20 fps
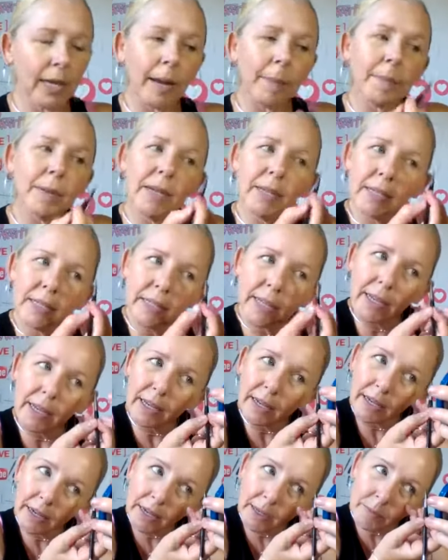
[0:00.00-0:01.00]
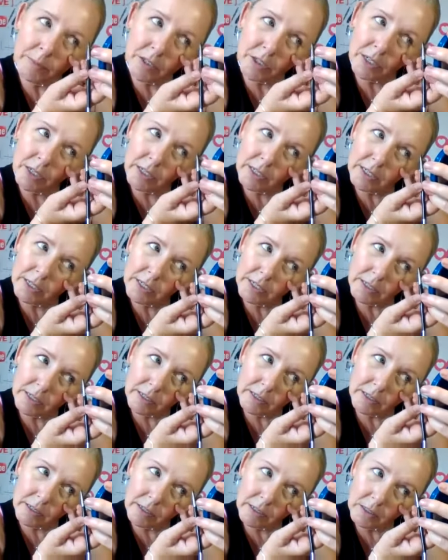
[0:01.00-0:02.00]
that being said, I am just
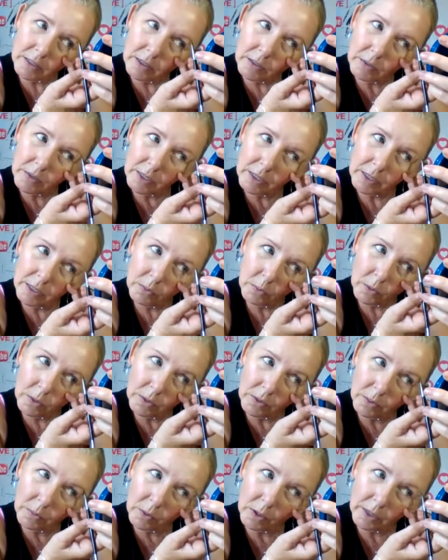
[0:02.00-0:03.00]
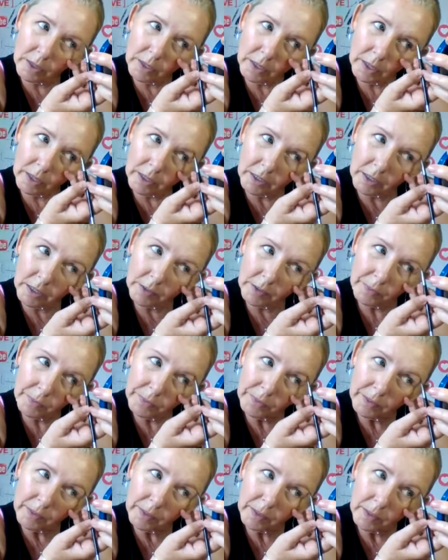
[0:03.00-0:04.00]
doing with the one color.
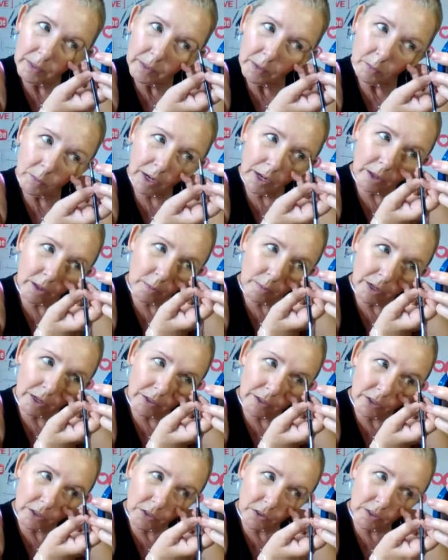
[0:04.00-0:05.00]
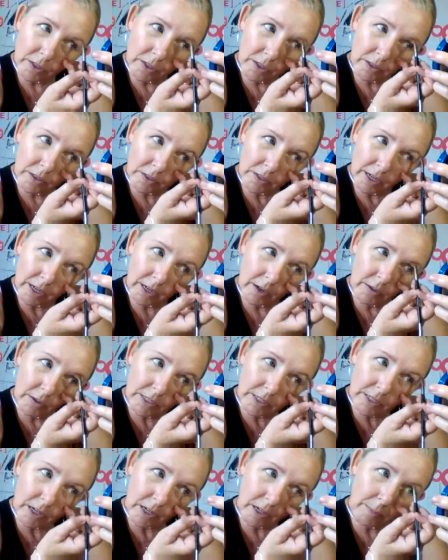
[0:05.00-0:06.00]
My other brow tutorials, I
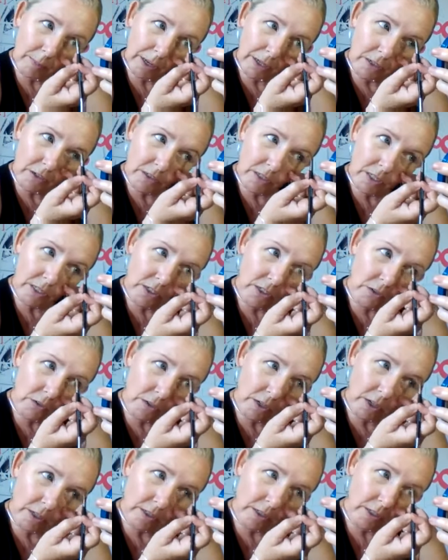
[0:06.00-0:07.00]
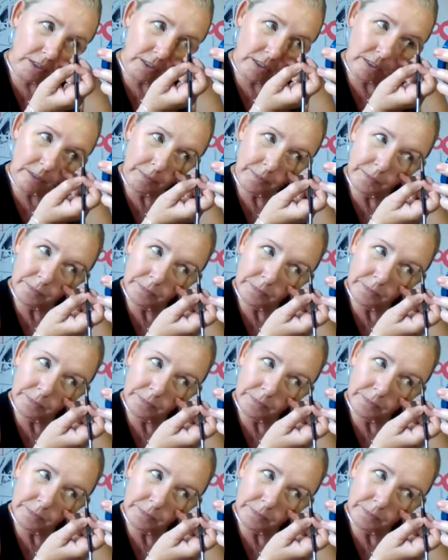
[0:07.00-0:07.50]
always talk about using two colors.